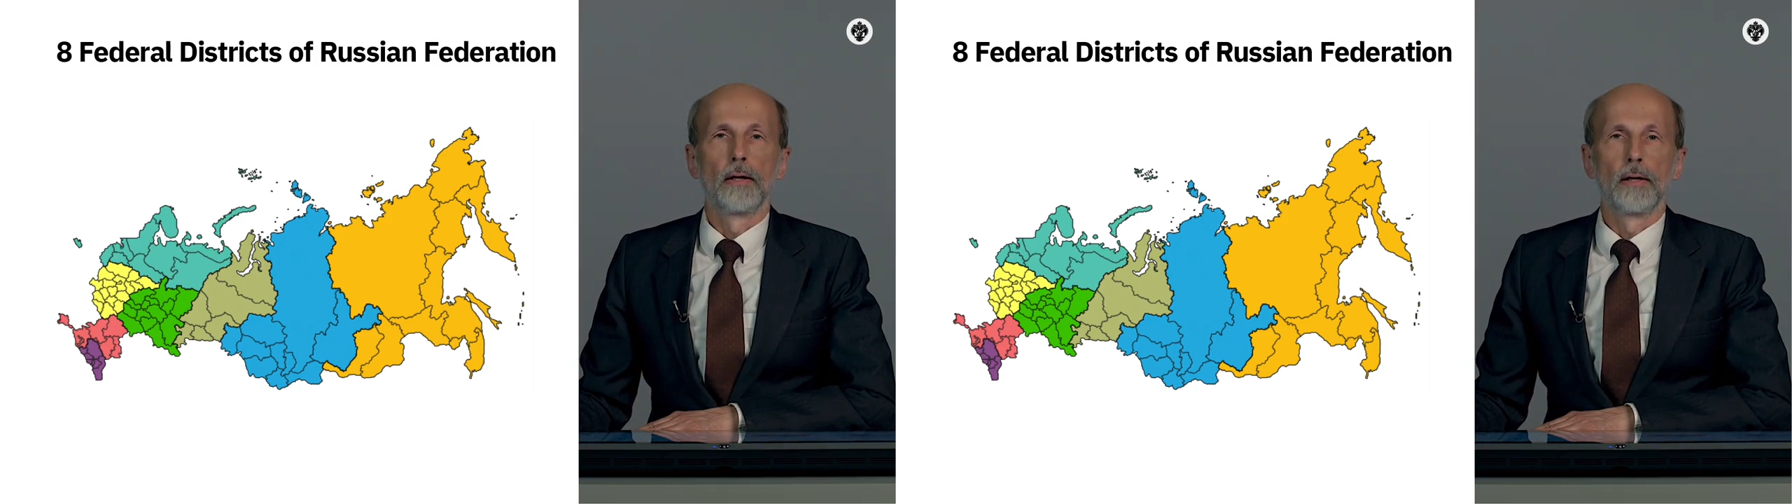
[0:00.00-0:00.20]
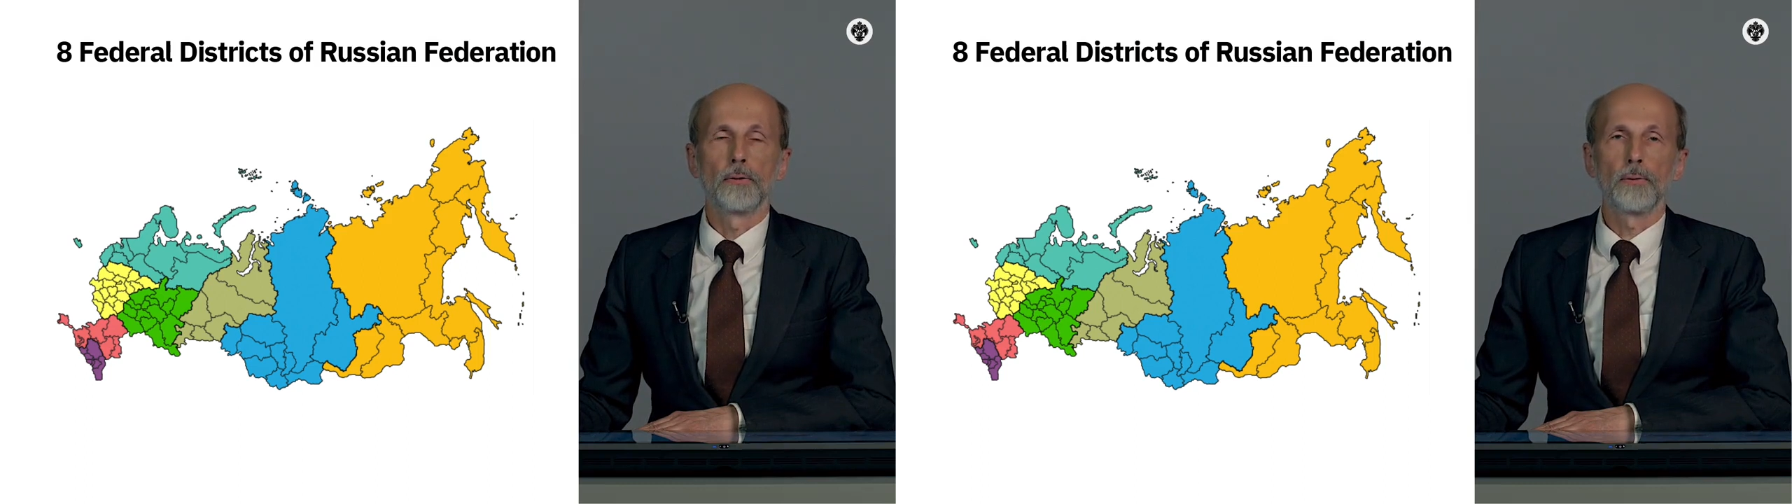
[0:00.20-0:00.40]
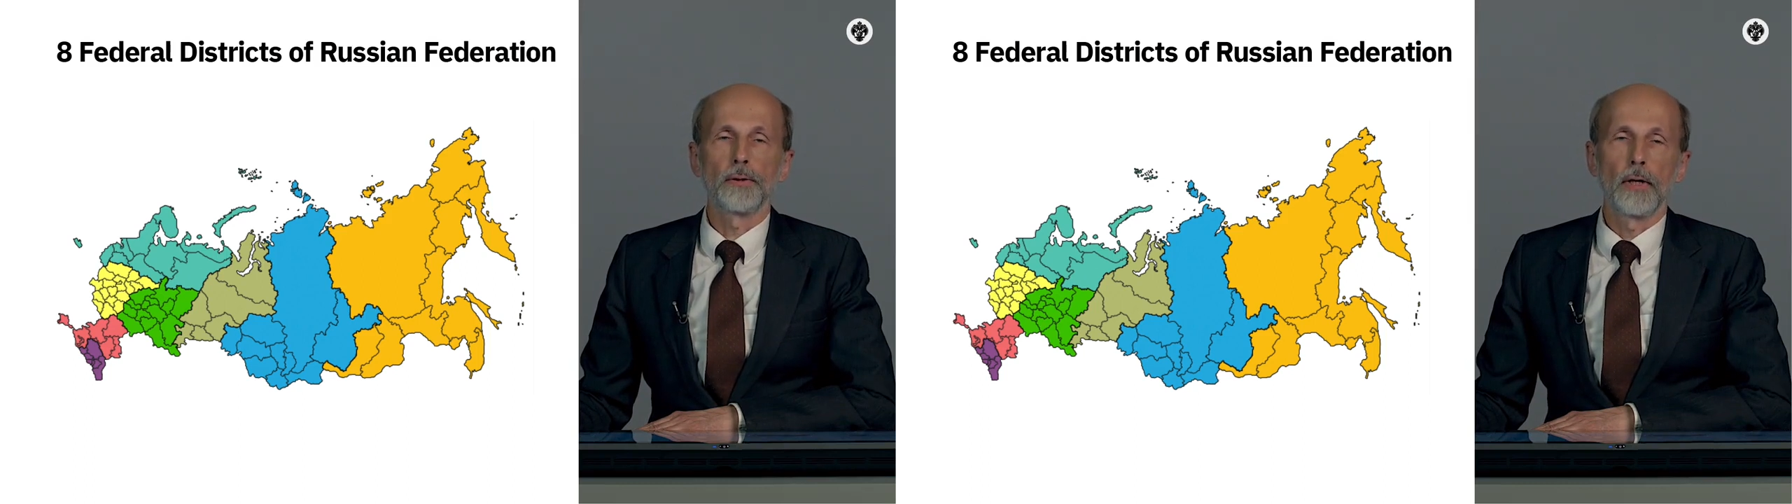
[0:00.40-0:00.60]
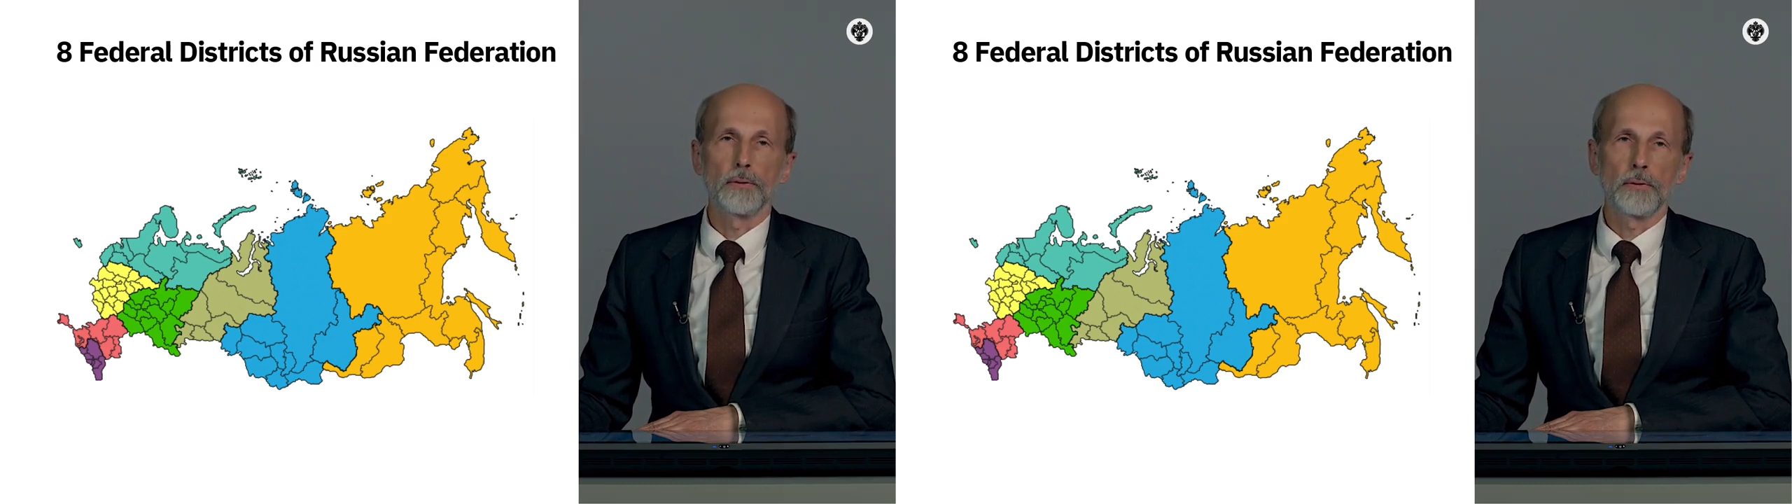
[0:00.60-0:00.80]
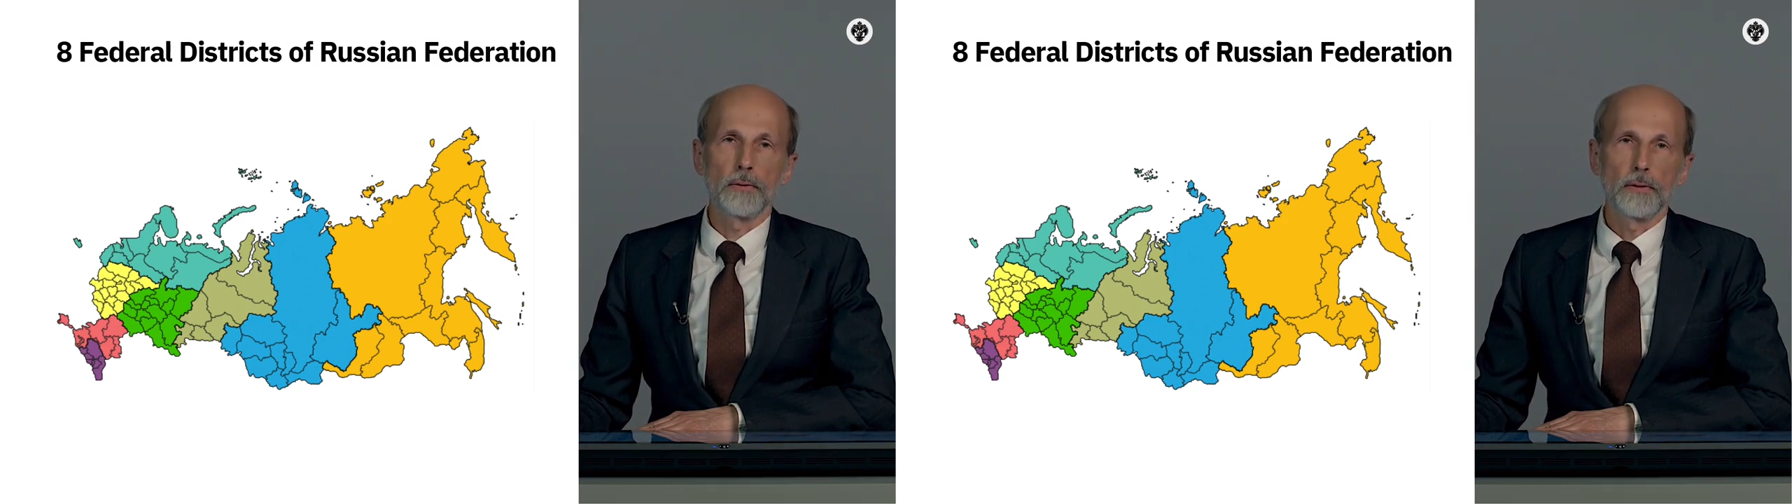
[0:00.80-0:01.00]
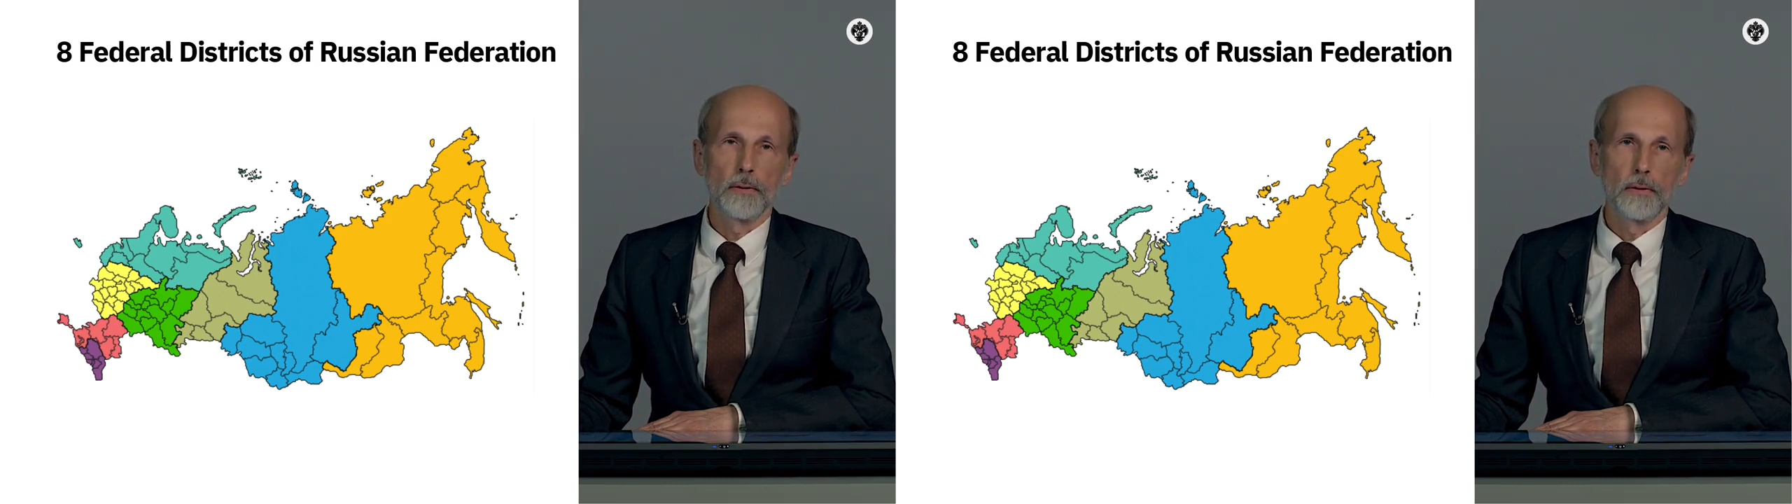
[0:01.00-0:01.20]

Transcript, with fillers: In two thousand,